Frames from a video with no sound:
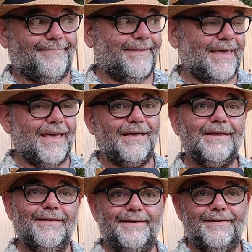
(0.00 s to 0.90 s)
Yeah,
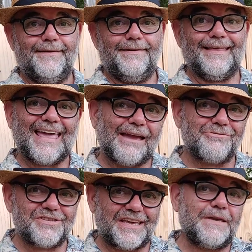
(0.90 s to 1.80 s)
the
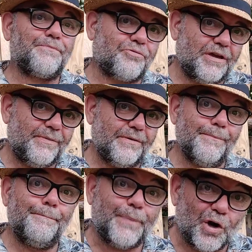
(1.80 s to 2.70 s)
guarantee
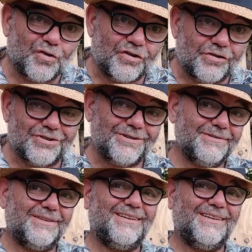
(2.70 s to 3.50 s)
premium bond.